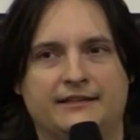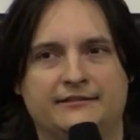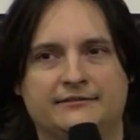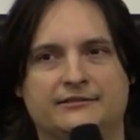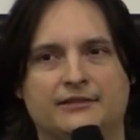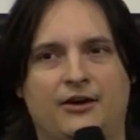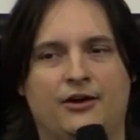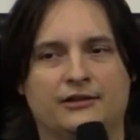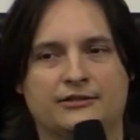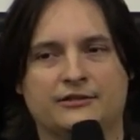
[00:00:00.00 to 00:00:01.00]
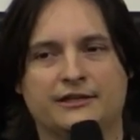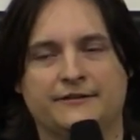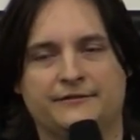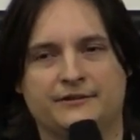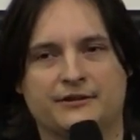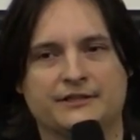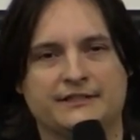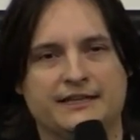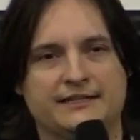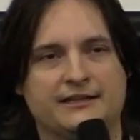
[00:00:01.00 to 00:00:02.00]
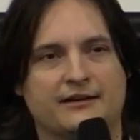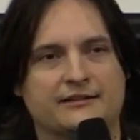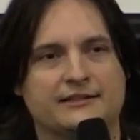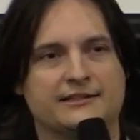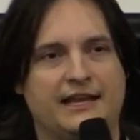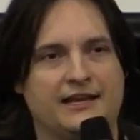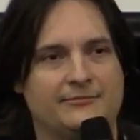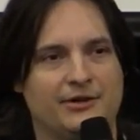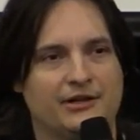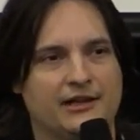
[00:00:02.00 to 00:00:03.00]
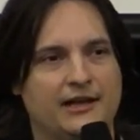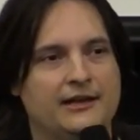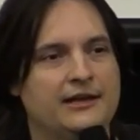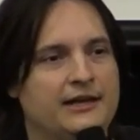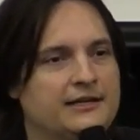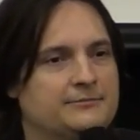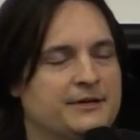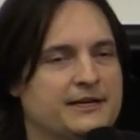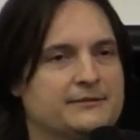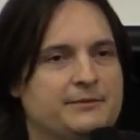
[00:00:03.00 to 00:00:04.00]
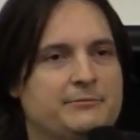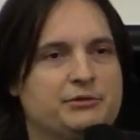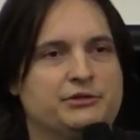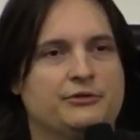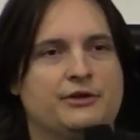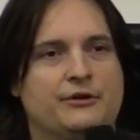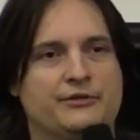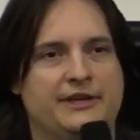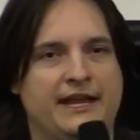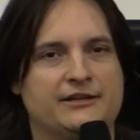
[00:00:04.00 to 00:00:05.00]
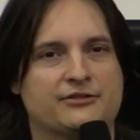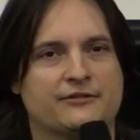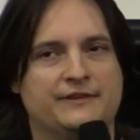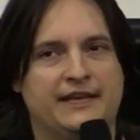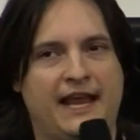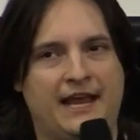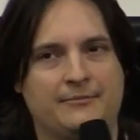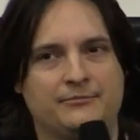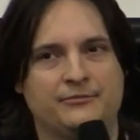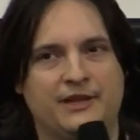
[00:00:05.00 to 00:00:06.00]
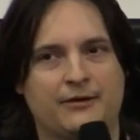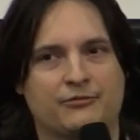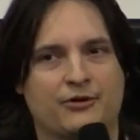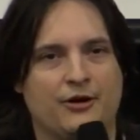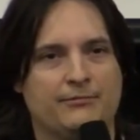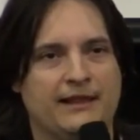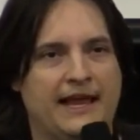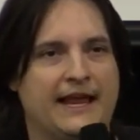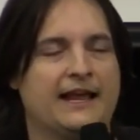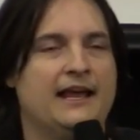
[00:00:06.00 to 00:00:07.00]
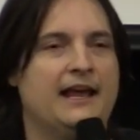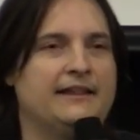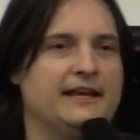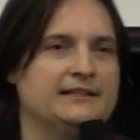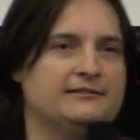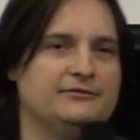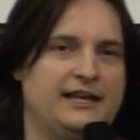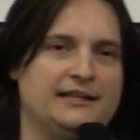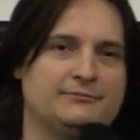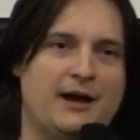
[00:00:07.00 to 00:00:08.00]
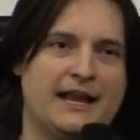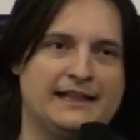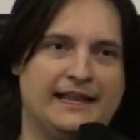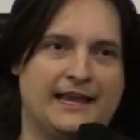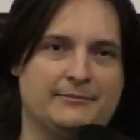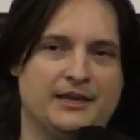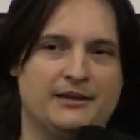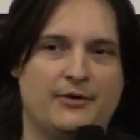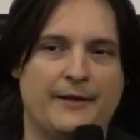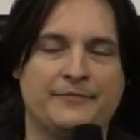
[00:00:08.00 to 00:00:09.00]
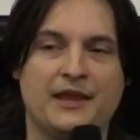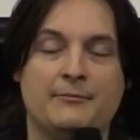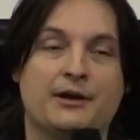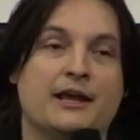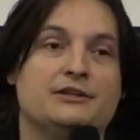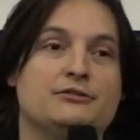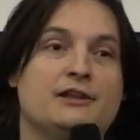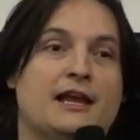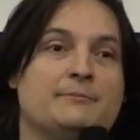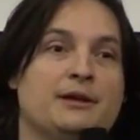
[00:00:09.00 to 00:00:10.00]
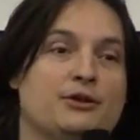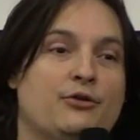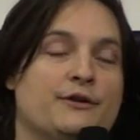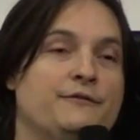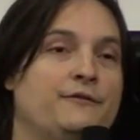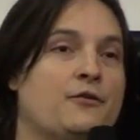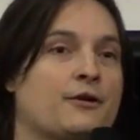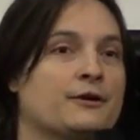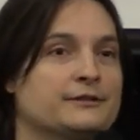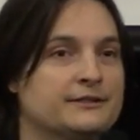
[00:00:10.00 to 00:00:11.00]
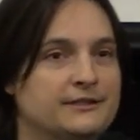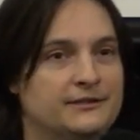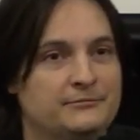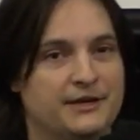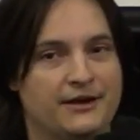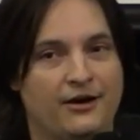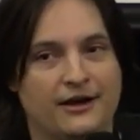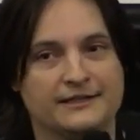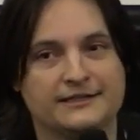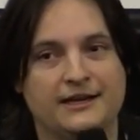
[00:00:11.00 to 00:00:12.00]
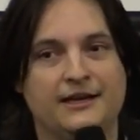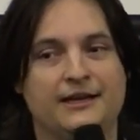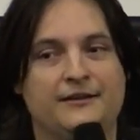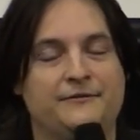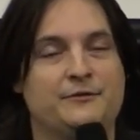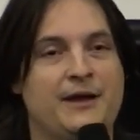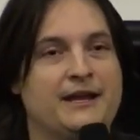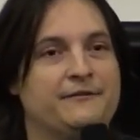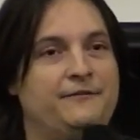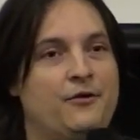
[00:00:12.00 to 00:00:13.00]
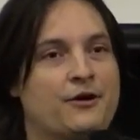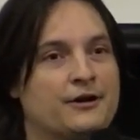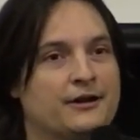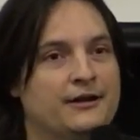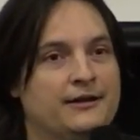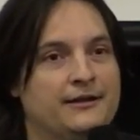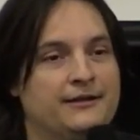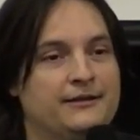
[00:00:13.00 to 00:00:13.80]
that alternative currencies are sustainable is because people don't know the nature of the game that we're all playing. And that's that's my claim anyway. But I do like Bitcoin forks because if you make a fork,